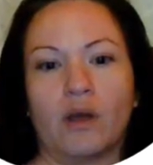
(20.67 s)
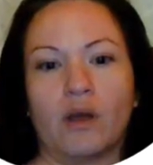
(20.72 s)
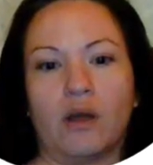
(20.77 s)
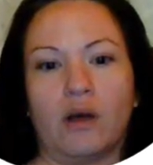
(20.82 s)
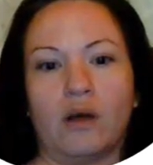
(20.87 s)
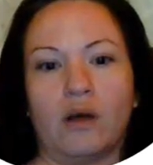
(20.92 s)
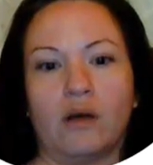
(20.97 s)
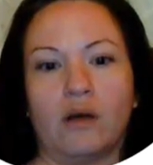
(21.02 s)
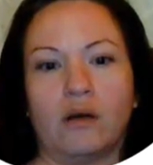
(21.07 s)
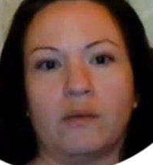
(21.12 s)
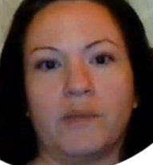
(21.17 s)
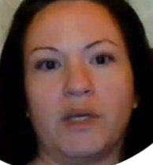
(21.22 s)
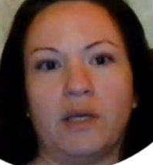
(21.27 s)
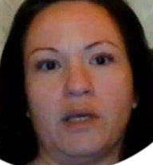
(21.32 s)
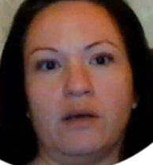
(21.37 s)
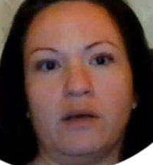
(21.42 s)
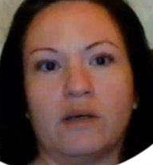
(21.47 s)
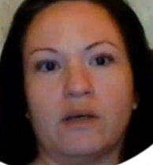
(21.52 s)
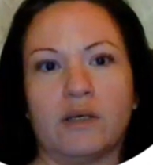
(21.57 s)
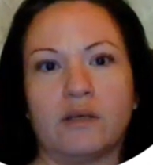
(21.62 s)

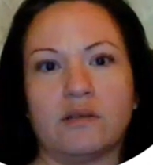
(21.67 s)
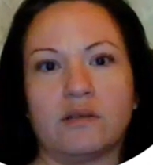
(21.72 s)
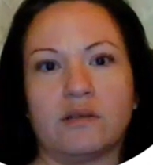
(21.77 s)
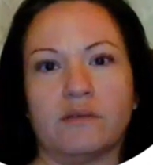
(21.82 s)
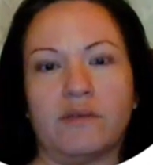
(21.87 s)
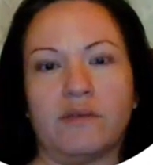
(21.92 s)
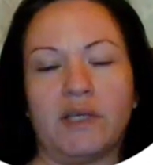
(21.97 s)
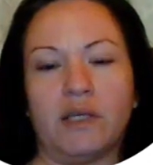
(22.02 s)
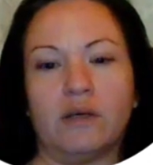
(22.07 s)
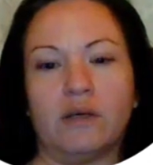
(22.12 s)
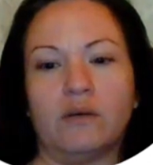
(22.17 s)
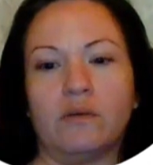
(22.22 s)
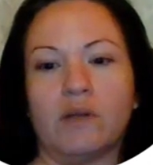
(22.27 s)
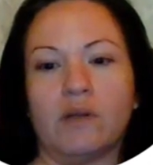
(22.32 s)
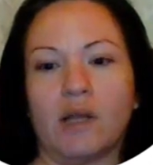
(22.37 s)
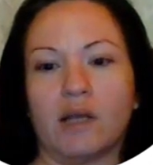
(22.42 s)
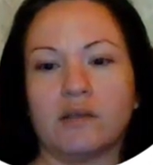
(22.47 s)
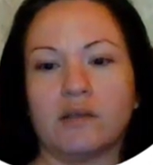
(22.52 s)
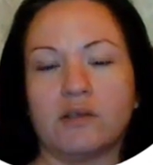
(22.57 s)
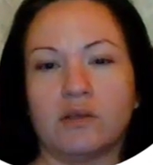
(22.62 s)
Here is a video that
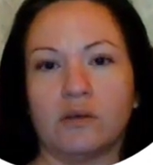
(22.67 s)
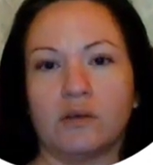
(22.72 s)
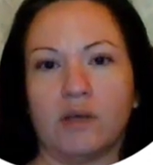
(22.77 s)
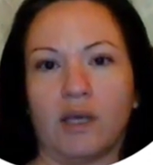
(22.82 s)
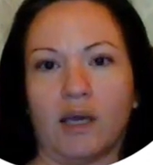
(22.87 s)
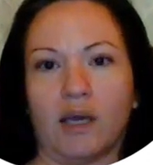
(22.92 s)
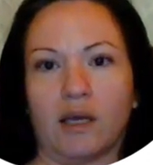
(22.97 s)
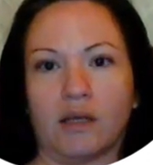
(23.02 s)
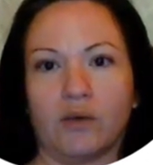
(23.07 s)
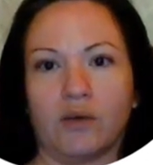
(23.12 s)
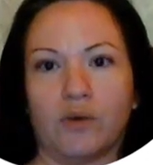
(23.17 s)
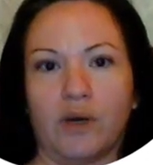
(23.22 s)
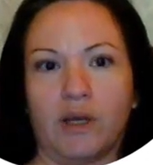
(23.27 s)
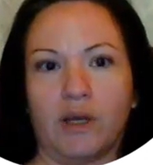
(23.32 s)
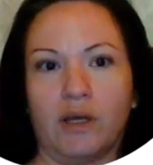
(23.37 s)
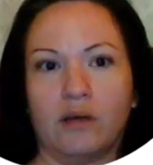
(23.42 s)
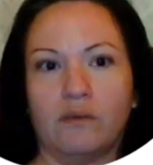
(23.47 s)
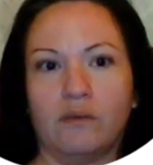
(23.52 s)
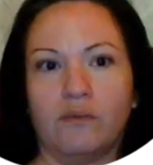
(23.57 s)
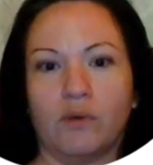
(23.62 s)
I took at
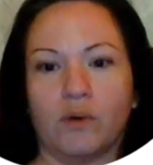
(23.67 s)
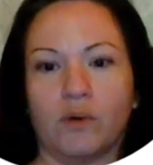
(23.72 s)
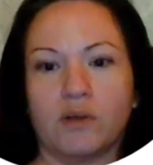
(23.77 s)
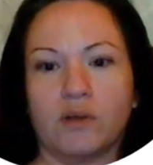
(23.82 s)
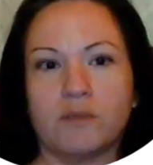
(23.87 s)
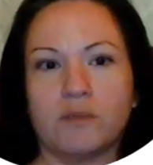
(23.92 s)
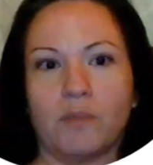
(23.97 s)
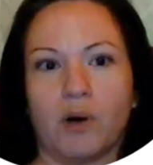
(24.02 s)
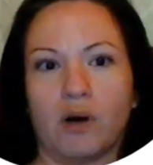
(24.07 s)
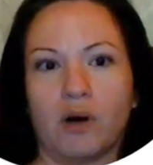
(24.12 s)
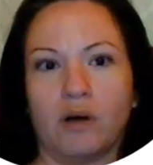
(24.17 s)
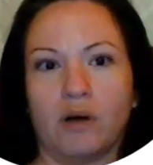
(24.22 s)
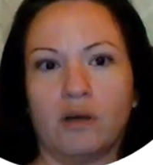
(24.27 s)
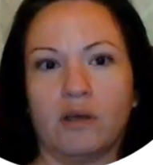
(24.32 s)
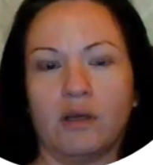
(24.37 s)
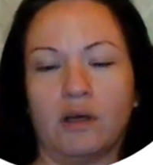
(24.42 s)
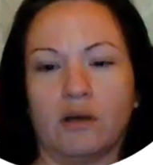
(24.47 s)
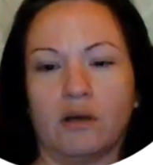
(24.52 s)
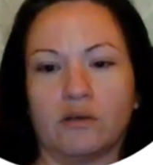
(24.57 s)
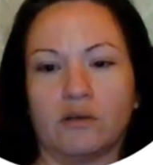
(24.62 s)
Craighead Forest Park
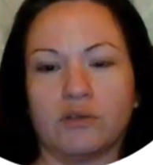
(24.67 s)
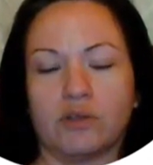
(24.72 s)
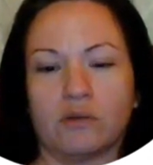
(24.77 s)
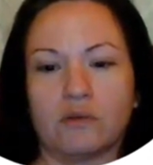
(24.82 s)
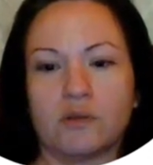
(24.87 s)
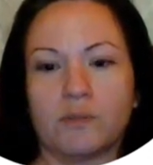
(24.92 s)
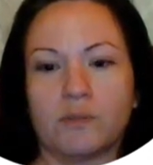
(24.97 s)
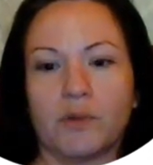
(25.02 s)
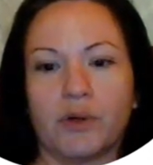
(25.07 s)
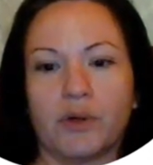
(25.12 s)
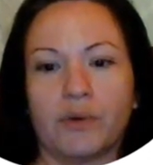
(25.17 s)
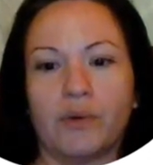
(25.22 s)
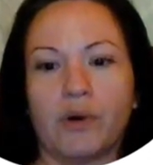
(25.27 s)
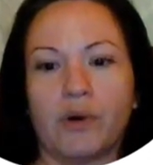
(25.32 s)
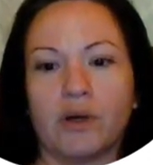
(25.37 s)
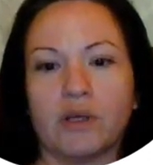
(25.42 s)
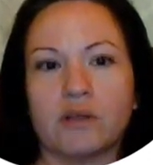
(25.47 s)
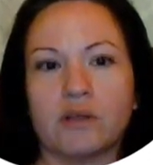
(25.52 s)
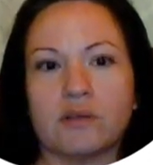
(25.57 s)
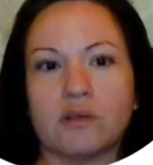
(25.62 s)
here in Jonesboro,
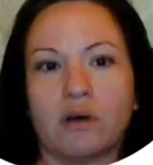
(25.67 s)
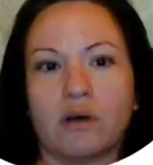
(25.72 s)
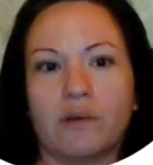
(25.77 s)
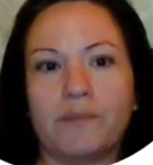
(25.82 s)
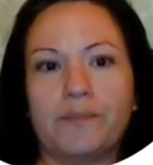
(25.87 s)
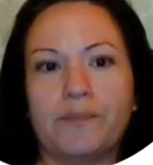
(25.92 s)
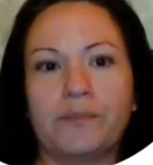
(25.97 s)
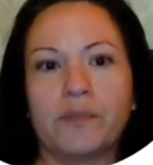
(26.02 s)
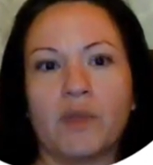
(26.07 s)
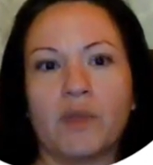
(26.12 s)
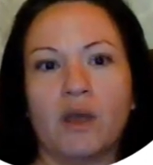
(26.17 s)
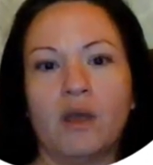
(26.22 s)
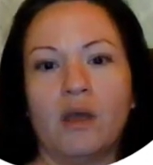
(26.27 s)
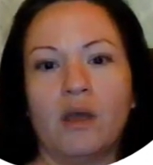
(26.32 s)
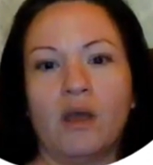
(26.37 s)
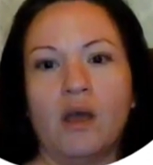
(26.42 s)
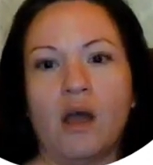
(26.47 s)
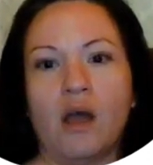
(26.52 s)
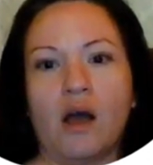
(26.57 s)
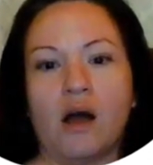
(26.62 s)
Arkansas.
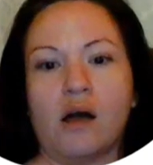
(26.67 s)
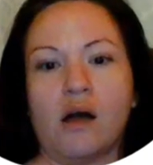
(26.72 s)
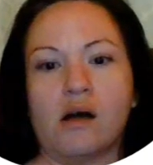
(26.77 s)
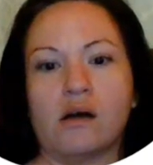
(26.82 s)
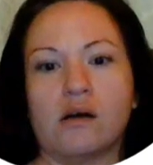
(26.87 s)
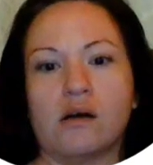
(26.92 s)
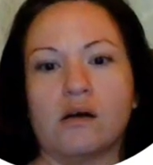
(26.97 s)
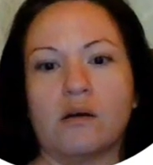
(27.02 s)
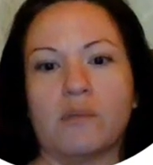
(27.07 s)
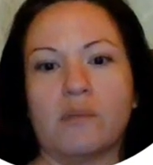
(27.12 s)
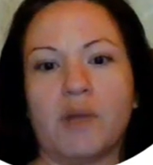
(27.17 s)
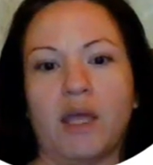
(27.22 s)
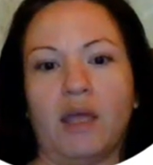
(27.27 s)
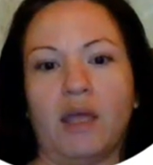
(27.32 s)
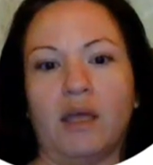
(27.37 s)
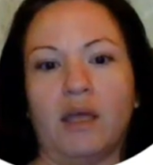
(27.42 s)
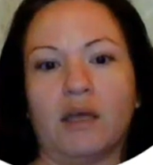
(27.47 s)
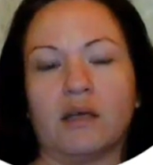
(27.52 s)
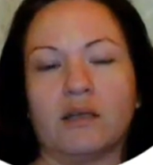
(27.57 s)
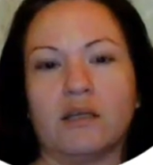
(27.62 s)

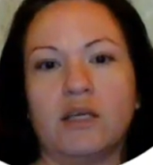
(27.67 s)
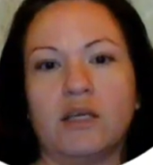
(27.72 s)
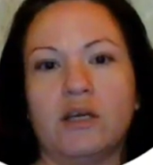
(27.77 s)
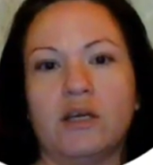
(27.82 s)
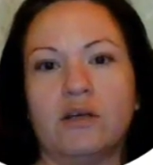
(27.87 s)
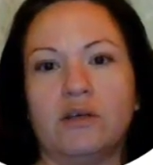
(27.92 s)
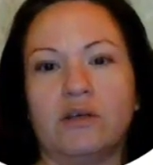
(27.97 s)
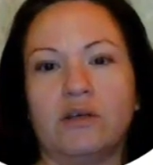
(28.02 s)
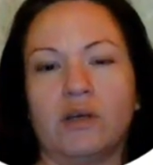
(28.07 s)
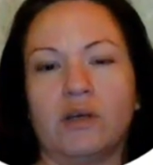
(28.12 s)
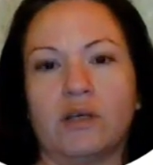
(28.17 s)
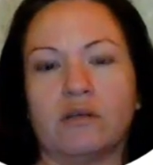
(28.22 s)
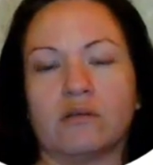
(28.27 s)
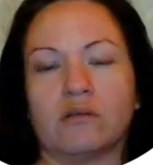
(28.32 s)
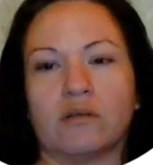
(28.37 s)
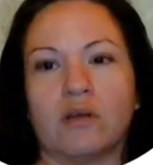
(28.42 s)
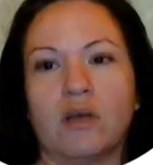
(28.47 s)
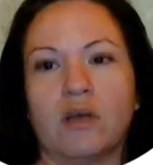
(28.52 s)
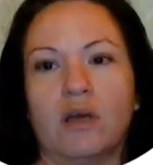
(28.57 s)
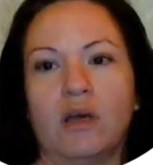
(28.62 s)
And here you
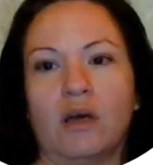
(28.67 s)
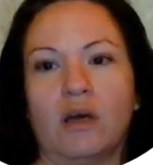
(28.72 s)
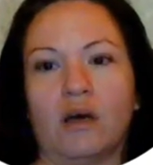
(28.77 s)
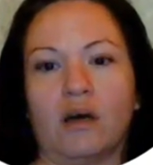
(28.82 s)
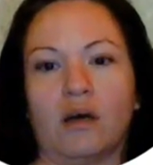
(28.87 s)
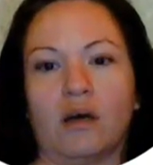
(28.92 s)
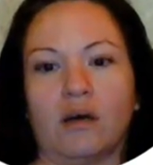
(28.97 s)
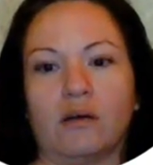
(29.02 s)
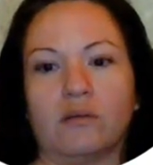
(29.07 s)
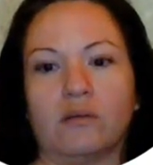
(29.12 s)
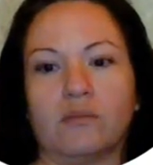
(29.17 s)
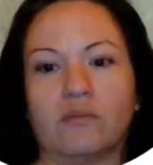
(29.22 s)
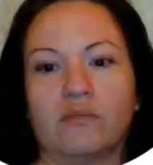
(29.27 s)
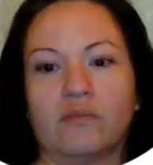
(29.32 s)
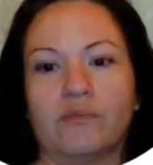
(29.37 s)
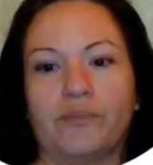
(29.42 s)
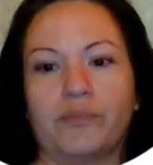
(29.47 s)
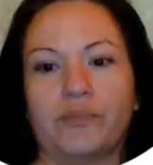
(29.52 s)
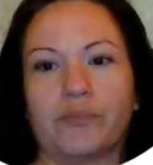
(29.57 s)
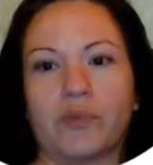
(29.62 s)
can uh,
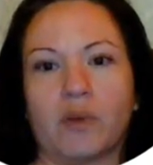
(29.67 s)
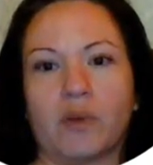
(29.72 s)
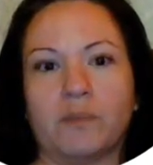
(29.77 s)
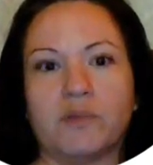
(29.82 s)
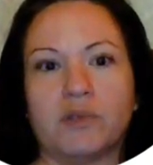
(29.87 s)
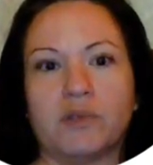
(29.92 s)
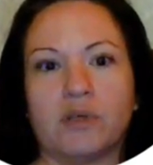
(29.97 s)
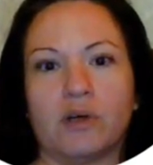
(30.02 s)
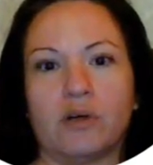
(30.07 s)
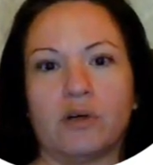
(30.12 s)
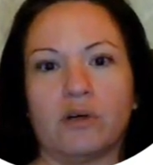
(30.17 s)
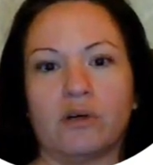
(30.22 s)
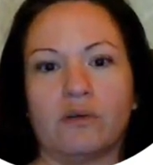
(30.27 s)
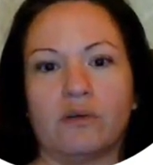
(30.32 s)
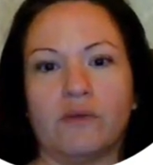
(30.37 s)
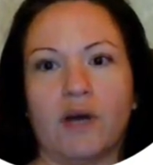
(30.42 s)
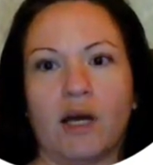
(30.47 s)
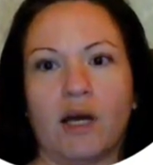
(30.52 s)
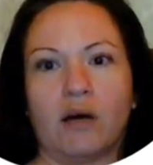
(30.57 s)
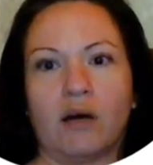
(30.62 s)

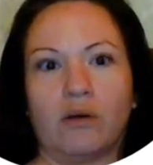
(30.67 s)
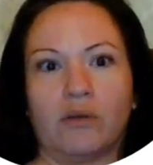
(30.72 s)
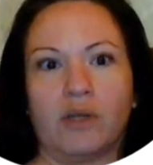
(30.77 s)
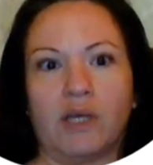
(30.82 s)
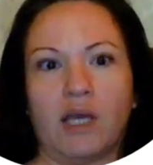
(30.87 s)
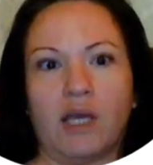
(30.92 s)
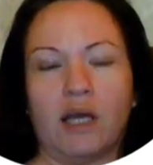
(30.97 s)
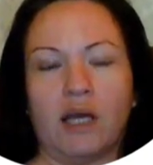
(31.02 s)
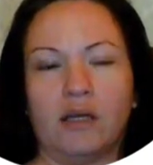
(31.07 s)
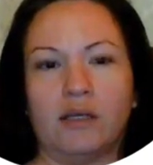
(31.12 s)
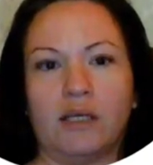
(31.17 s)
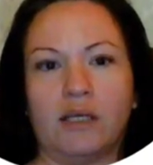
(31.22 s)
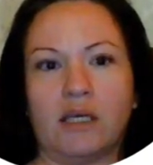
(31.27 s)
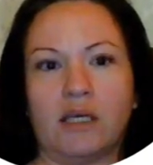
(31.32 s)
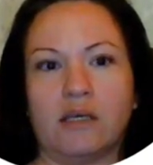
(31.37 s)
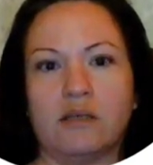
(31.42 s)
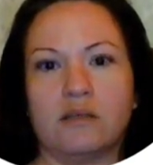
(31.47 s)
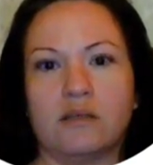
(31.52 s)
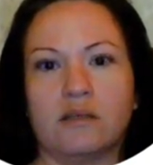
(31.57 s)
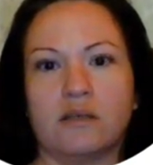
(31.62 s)
observe how the Canada
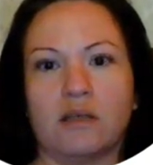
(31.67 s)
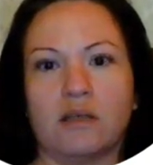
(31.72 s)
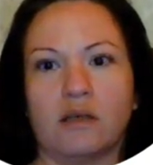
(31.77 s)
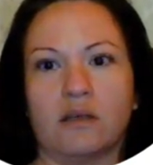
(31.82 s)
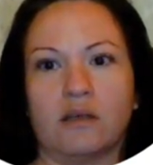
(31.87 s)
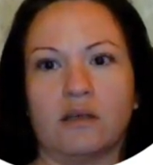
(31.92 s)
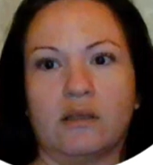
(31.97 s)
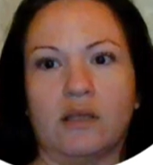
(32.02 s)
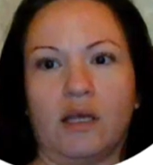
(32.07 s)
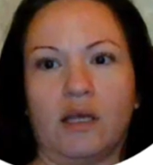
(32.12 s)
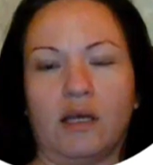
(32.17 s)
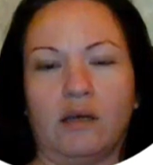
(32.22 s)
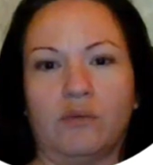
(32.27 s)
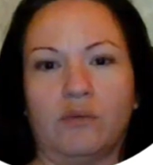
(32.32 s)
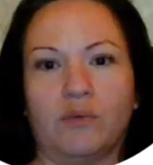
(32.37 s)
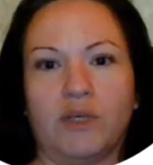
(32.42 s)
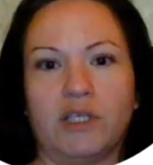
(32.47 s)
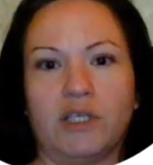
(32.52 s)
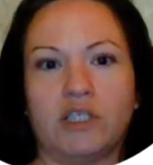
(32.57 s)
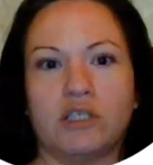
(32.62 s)
geese, they
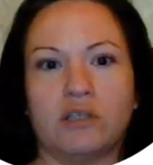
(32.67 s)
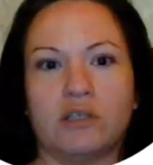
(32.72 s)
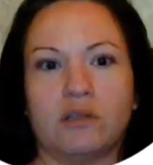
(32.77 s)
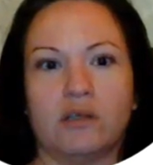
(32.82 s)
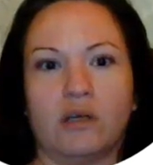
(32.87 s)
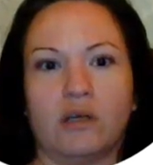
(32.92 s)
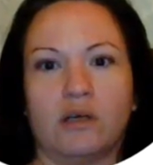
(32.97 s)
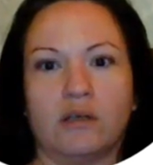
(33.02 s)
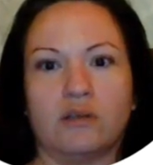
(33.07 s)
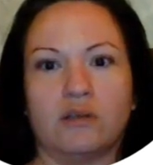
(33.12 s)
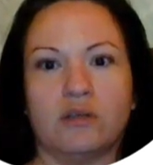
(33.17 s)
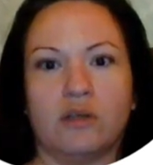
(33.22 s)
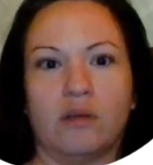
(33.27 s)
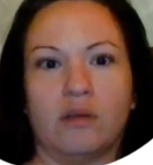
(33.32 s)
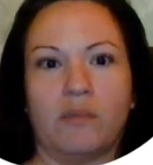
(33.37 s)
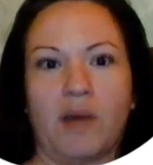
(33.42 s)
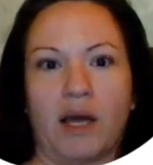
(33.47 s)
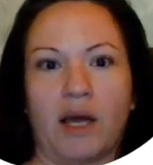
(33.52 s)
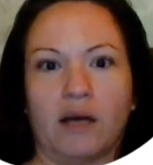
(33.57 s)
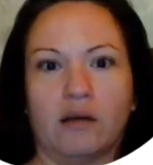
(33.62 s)
reach to the
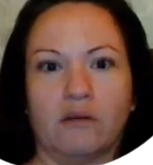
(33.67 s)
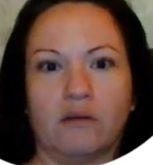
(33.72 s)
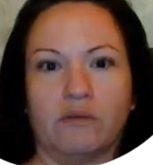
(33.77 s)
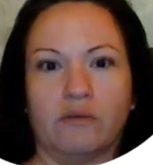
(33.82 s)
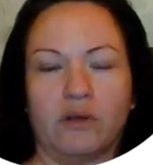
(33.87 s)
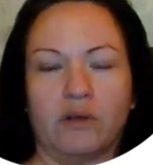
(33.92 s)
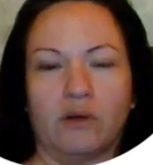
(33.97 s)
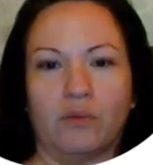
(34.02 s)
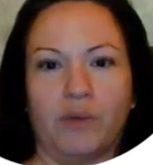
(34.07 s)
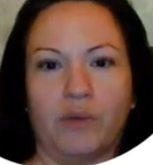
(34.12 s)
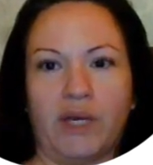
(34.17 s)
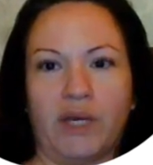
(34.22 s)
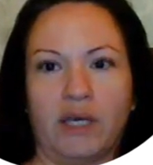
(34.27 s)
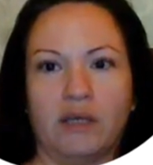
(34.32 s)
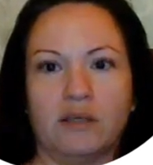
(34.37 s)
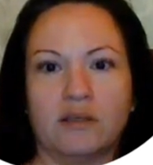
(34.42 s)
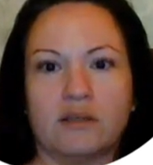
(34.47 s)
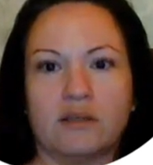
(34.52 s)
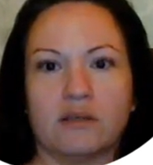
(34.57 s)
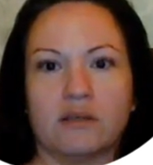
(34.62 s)
back of their
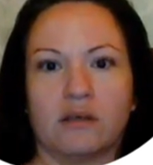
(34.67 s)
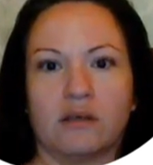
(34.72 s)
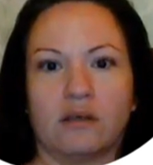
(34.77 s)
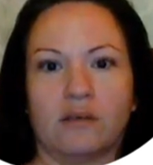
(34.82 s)
wings,